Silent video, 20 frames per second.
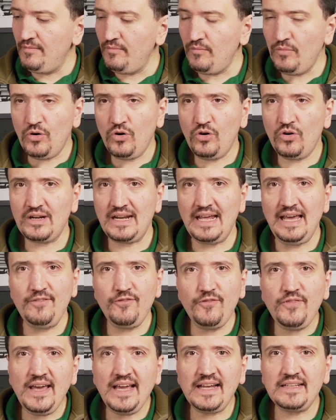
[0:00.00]
more
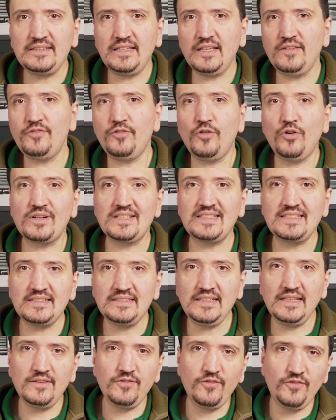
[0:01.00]
effective for
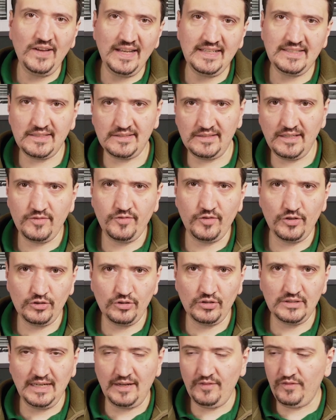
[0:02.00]
fast street
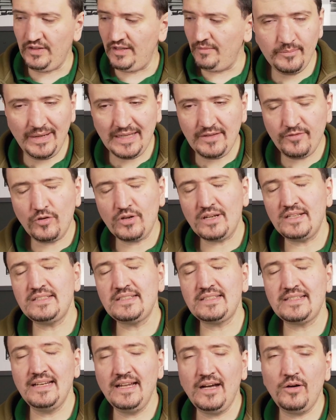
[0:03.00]
photography. But for a
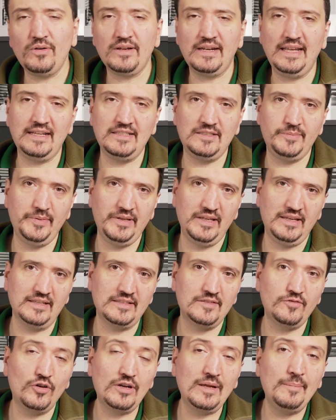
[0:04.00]
slower
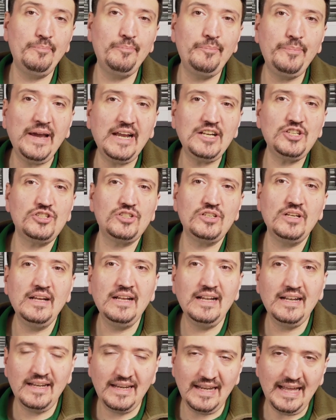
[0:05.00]
experience, for a
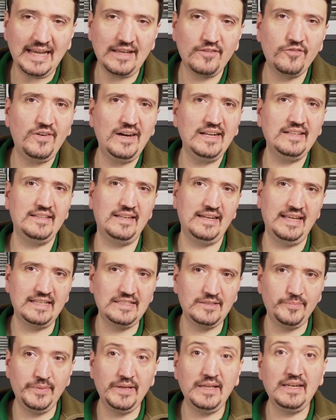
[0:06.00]
patch-like finder
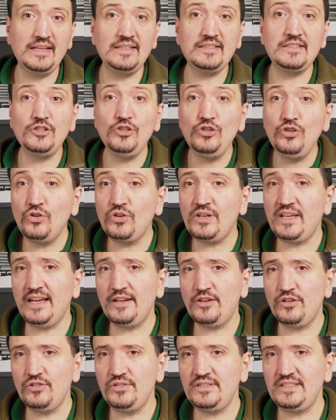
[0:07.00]
experience, you
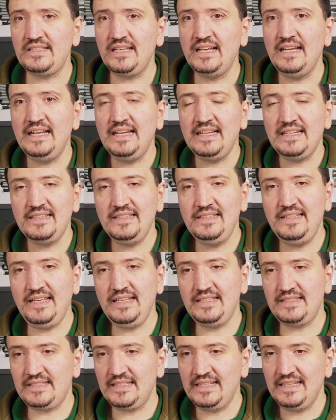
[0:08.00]
can use
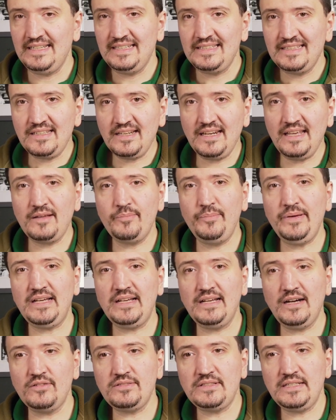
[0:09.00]
this trick
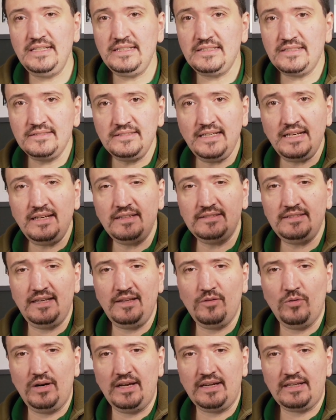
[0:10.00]
because it's
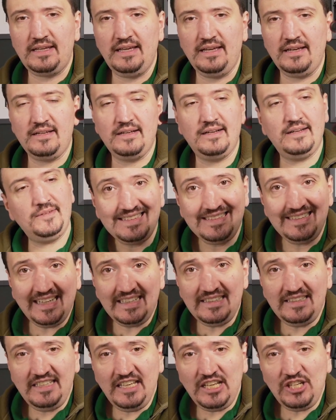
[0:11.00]
really working.
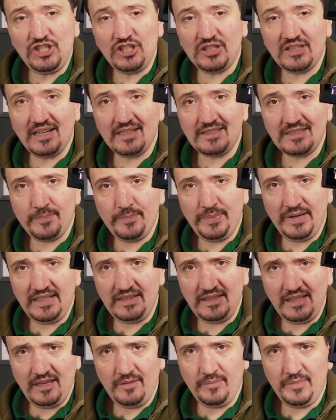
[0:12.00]
The digital
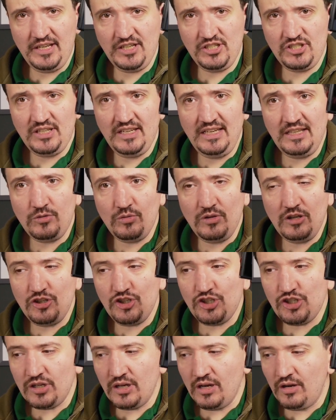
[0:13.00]
split image, it will
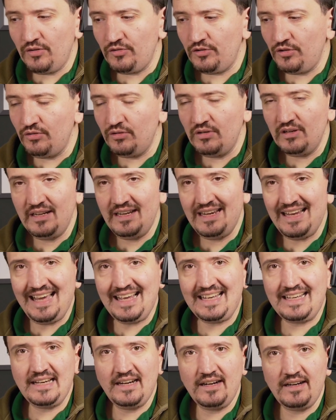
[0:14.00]
show you
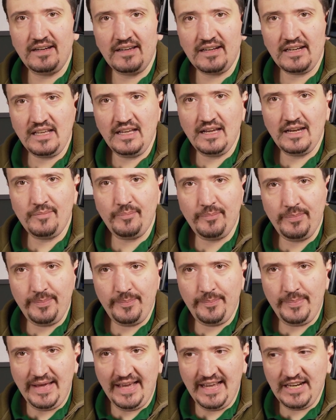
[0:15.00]
like a real
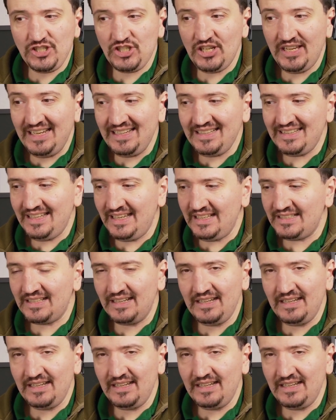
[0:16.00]
patch in this